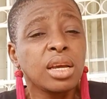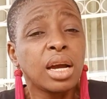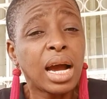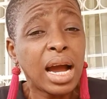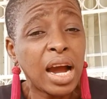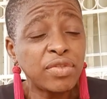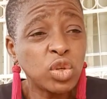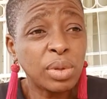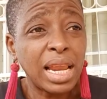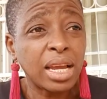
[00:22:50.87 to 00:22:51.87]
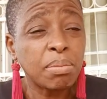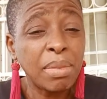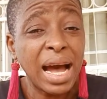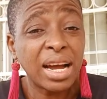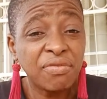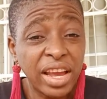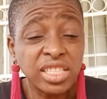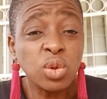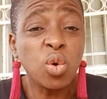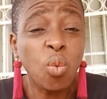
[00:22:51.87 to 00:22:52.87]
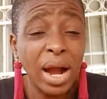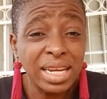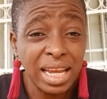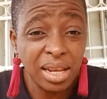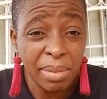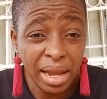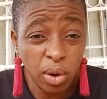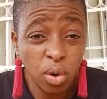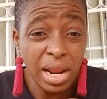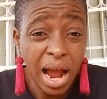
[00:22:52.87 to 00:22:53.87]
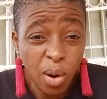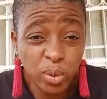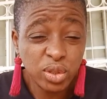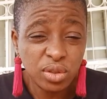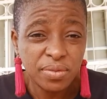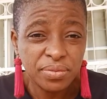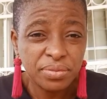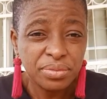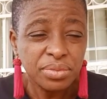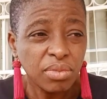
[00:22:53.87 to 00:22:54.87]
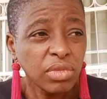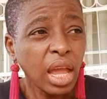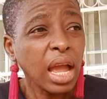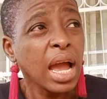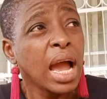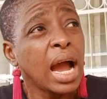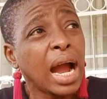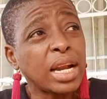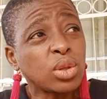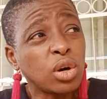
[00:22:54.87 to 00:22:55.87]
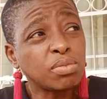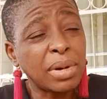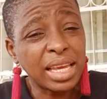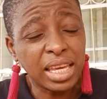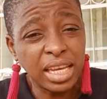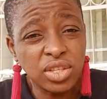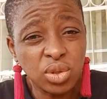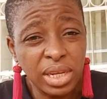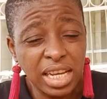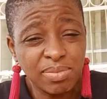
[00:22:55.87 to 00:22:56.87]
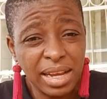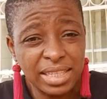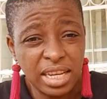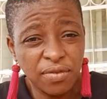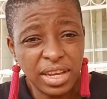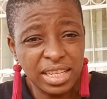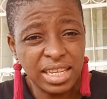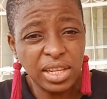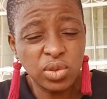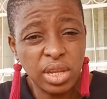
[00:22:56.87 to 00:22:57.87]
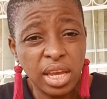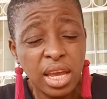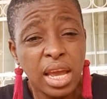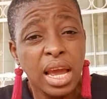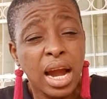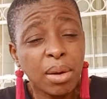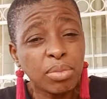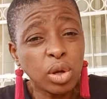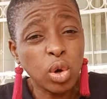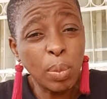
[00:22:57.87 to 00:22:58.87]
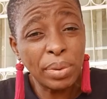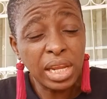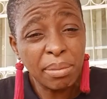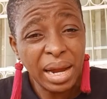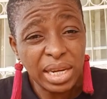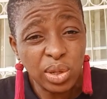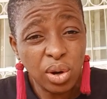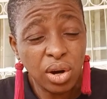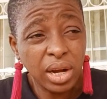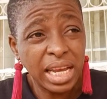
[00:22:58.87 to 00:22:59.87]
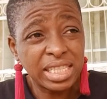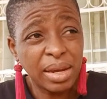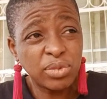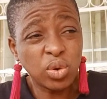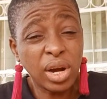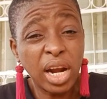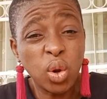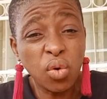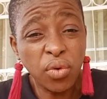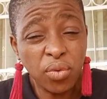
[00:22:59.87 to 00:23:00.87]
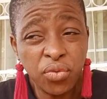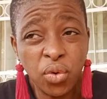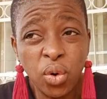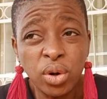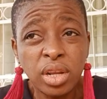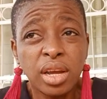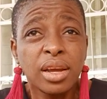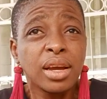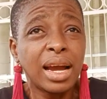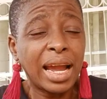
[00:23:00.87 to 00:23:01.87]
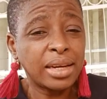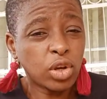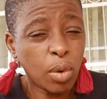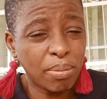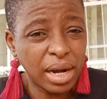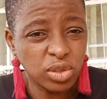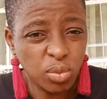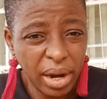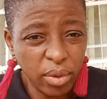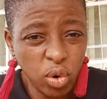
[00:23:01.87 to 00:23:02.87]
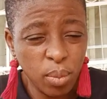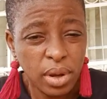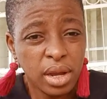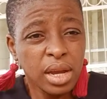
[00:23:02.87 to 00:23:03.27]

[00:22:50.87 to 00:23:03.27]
I have to be like Mark first. Look, one day in my own house, I told my kids, today is my self-care Saturday. I'm not opening my door except to go and look for food and come back to my room.